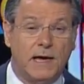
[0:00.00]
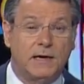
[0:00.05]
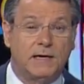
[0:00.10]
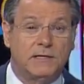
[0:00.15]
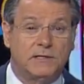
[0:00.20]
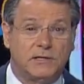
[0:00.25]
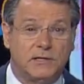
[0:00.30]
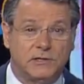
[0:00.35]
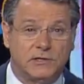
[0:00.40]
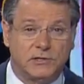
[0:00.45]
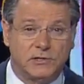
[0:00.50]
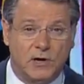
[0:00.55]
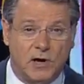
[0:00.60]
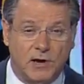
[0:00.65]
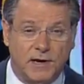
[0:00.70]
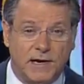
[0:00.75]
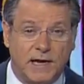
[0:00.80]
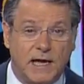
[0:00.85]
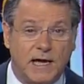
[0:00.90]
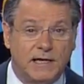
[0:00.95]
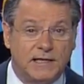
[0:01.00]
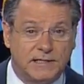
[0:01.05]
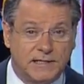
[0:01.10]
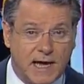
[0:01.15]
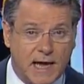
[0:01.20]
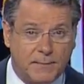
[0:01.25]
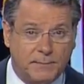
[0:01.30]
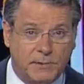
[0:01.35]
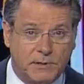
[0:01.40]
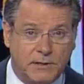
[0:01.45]
It is installing
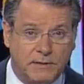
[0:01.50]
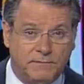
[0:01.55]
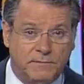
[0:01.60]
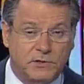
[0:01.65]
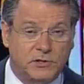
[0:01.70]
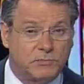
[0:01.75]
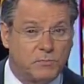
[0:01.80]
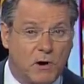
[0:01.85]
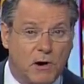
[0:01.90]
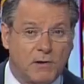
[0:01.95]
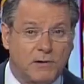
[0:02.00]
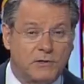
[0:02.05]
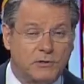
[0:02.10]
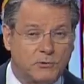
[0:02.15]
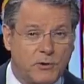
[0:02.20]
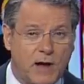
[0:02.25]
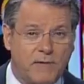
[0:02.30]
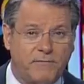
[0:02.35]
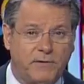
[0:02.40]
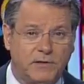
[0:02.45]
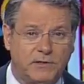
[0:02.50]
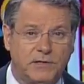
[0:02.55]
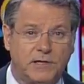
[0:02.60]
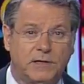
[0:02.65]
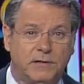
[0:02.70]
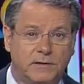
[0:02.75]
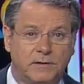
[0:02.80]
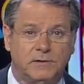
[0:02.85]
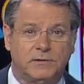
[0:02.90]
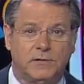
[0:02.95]
adaptive smart traffic
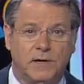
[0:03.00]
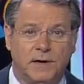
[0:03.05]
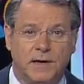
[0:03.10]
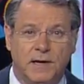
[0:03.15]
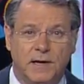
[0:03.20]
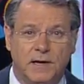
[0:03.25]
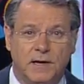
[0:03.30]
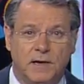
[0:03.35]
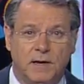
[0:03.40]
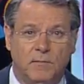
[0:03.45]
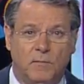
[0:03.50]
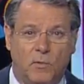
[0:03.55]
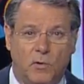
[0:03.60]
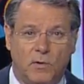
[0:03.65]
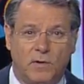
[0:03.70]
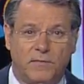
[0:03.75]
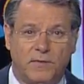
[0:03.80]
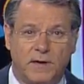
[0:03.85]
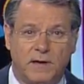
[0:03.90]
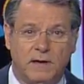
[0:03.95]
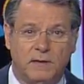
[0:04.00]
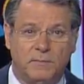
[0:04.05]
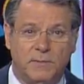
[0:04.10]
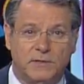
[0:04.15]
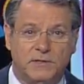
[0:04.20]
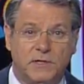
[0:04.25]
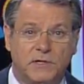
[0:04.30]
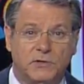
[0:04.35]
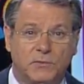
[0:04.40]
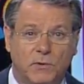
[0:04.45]
signals on more of the uh,
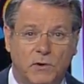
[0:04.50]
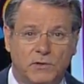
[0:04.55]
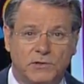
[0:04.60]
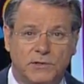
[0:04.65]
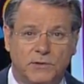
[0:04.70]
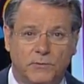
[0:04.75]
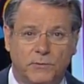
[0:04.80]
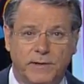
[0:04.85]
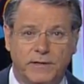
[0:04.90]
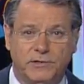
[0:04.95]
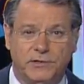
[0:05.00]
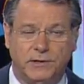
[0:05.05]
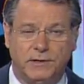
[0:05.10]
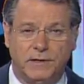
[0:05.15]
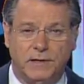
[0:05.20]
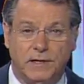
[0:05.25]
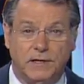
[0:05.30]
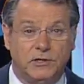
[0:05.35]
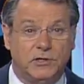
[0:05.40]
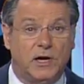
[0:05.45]
busiest roads in the region.